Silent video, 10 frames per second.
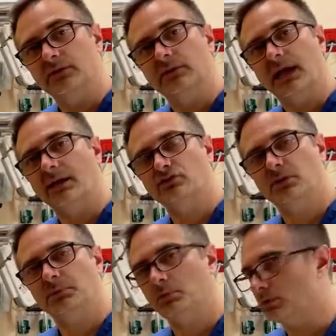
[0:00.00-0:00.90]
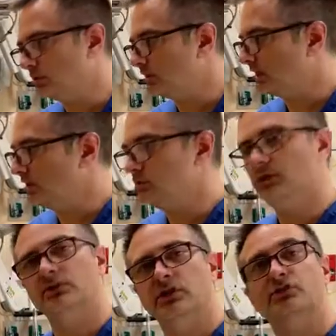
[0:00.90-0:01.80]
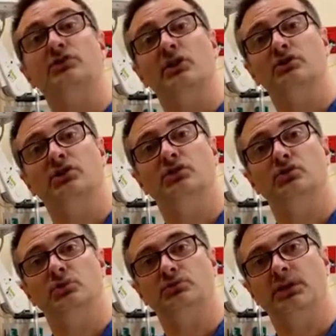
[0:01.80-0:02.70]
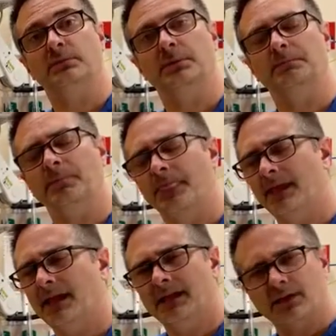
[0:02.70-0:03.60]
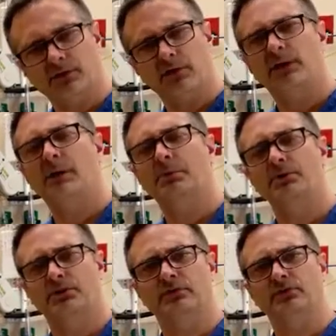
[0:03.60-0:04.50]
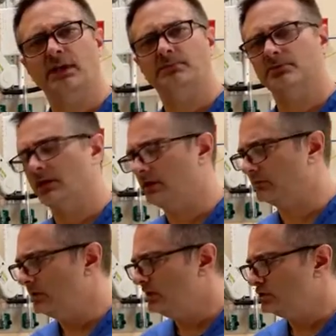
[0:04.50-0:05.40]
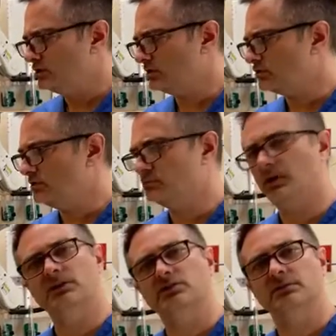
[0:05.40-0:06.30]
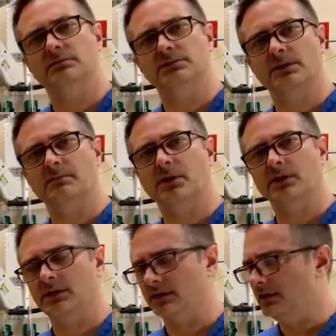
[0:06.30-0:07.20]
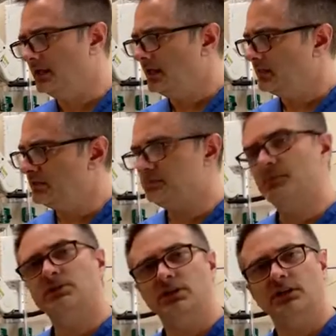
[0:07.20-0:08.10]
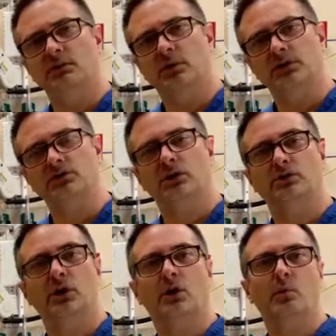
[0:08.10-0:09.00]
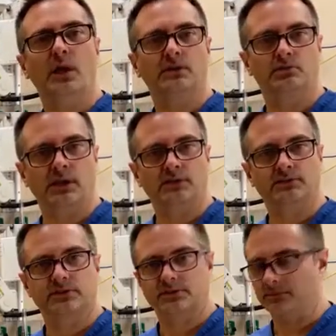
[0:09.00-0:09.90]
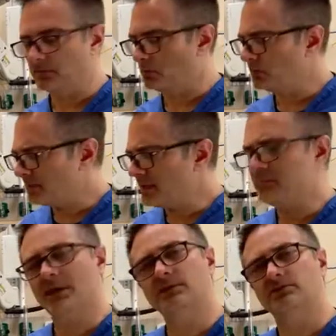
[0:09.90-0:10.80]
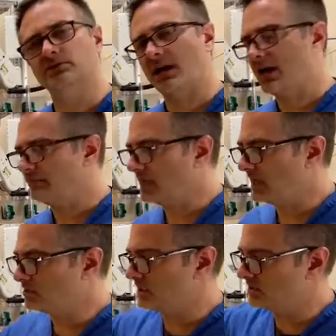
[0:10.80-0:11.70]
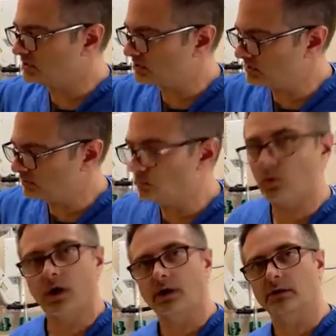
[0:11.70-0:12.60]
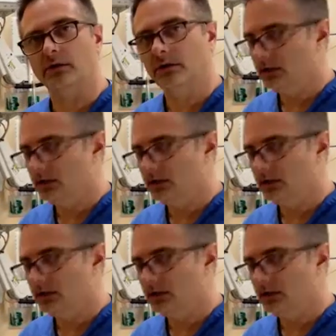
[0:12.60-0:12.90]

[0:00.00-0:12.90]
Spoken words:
the last chamber we'll look at here is our suction control chamber. Now there are a couple of different types of chest tube drainage systems on the market. This particular one is called a wet drain system. What that means is I have to actually instill water